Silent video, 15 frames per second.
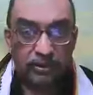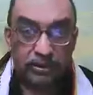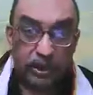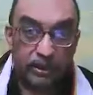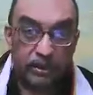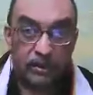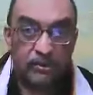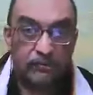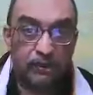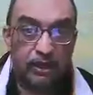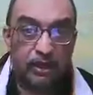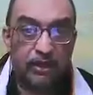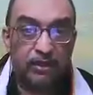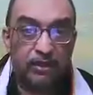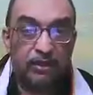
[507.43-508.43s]
That is
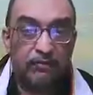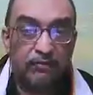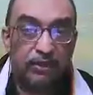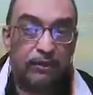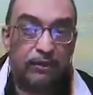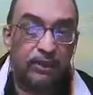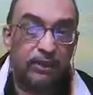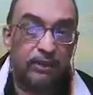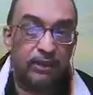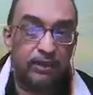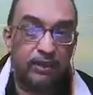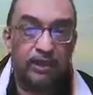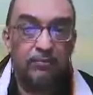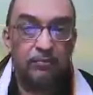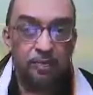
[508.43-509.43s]
why we have that
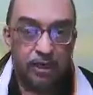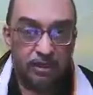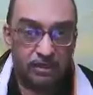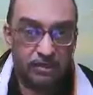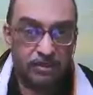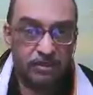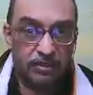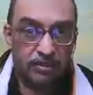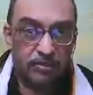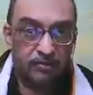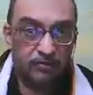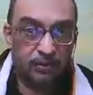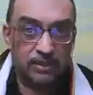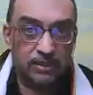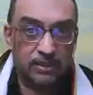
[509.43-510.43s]
Adhik Mas
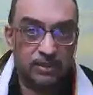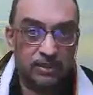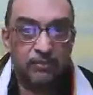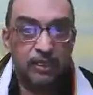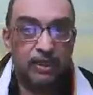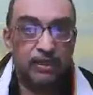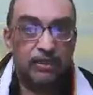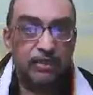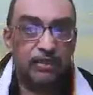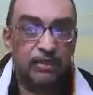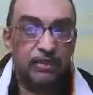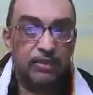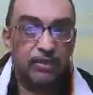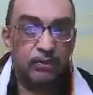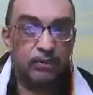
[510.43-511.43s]
once in a while
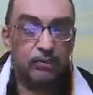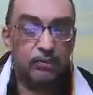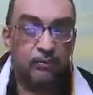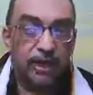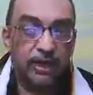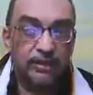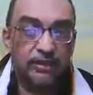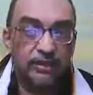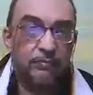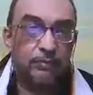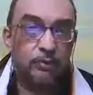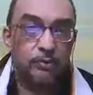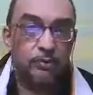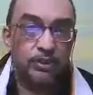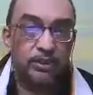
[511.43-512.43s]
to match the
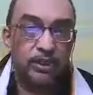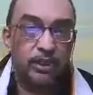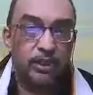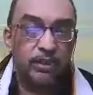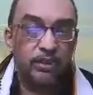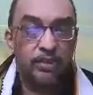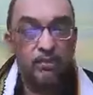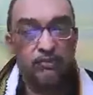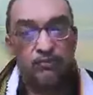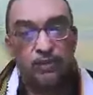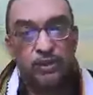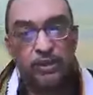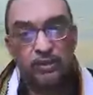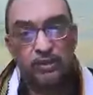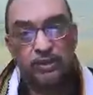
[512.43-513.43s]
moon scale
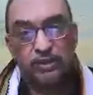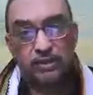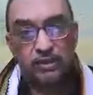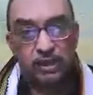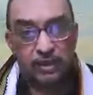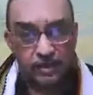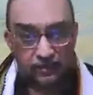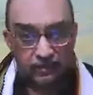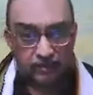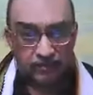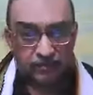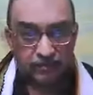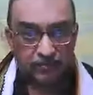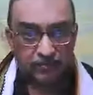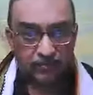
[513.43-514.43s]
with the sun scale,
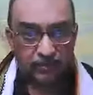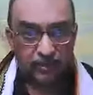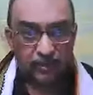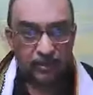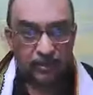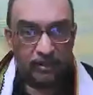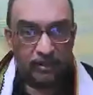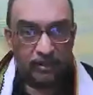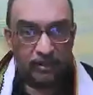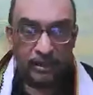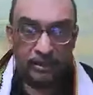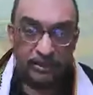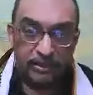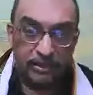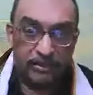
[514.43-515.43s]

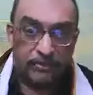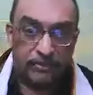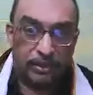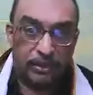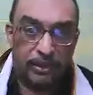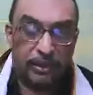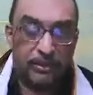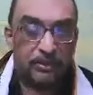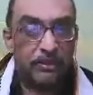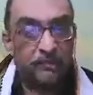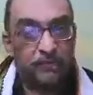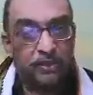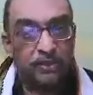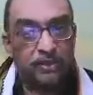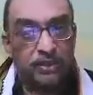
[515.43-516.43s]
and this is called as
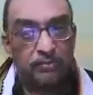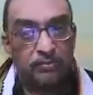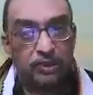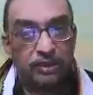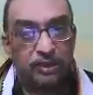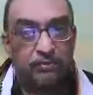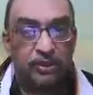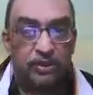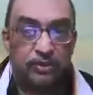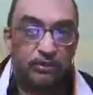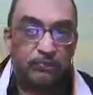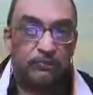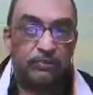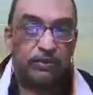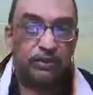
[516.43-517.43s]
differential measurement
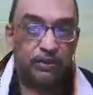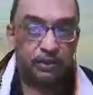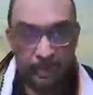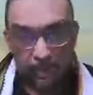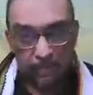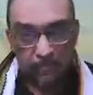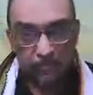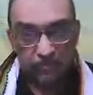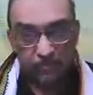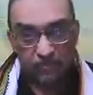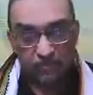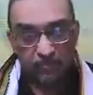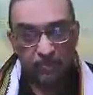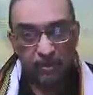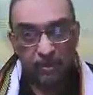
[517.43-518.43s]
of time.
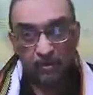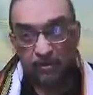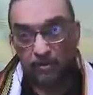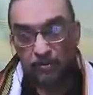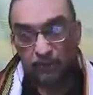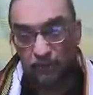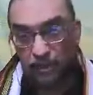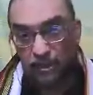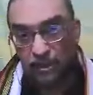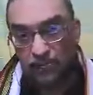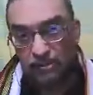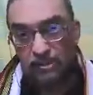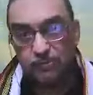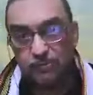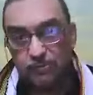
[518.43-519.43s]
What
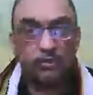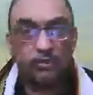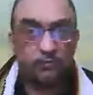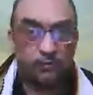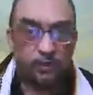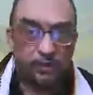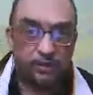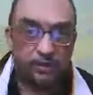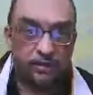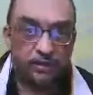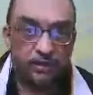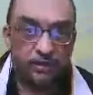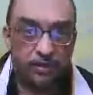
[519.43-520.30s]
happens because of this?